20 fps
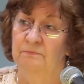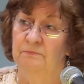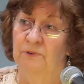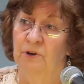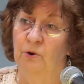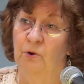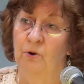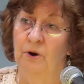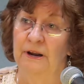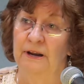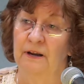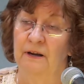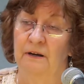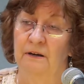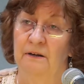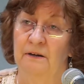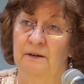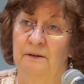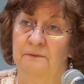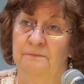going.
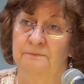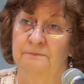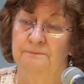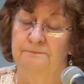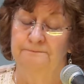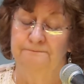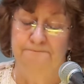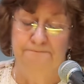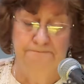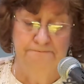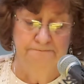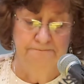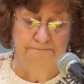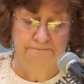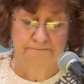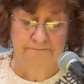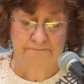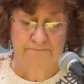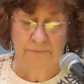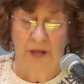
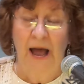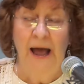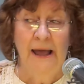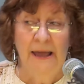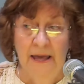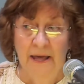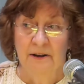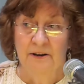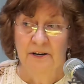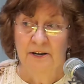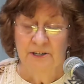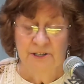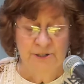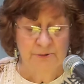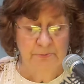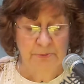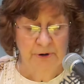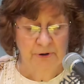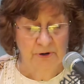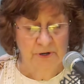I had an
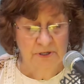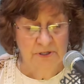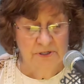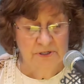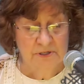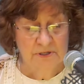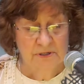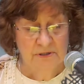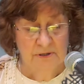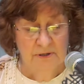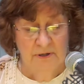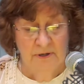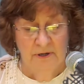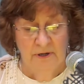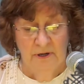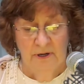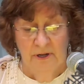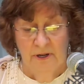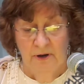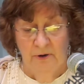experience
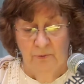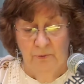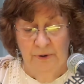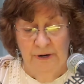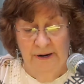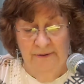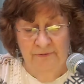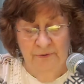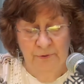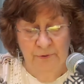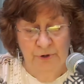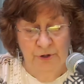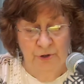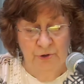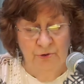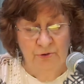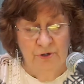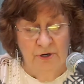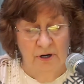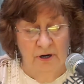when I flew to
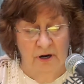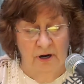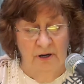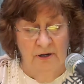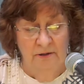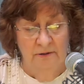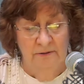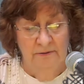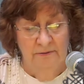Utah